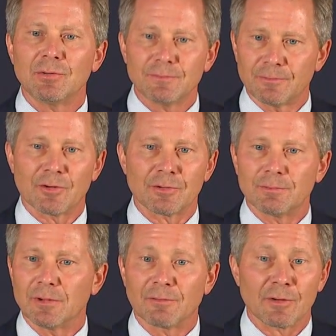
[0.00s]
home for
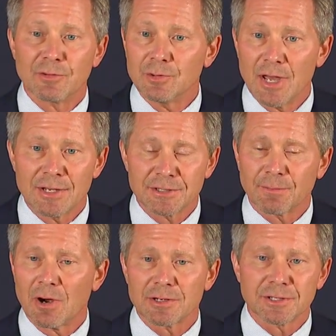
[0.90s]
a few days to
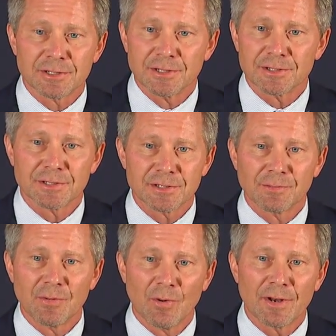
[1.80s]
process this. And so
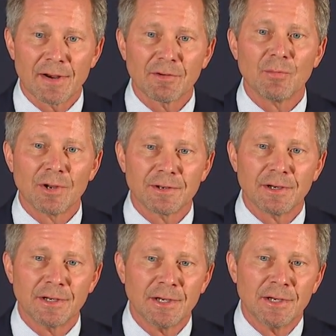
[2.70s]
we want everyone
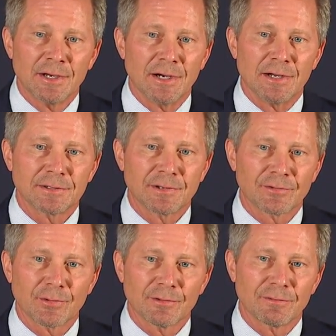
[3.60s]
to
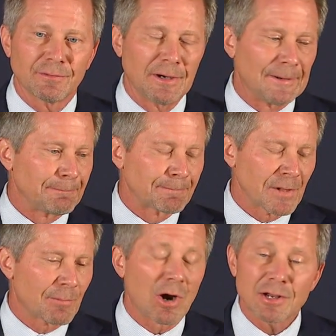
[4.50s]
sort of
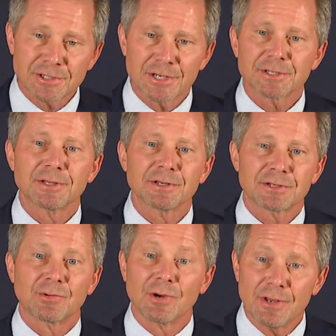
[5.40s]
process
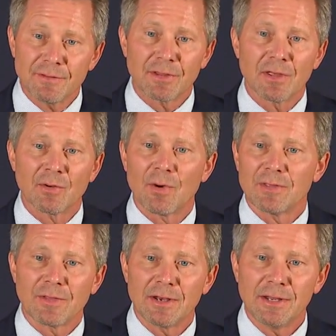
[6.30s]
this, grieve in the way
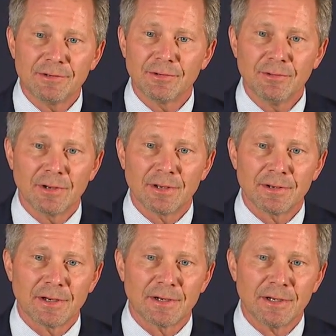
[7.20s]
that they need to.
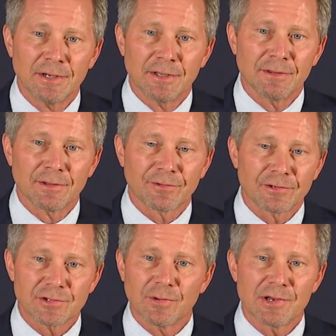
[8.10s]
And this
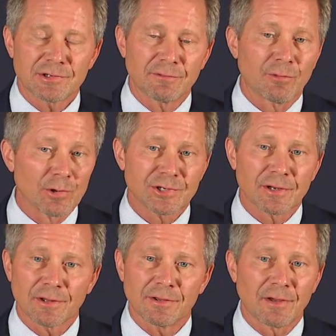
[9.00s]
situation,
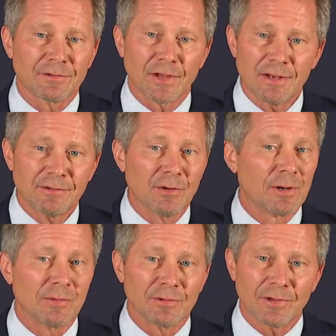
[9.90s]
fortunately, as I've said,
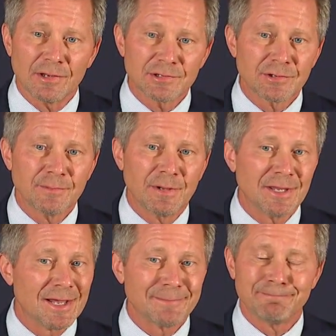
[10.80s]
nobody was injured,
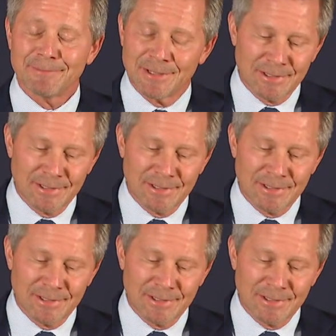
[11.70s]
but yet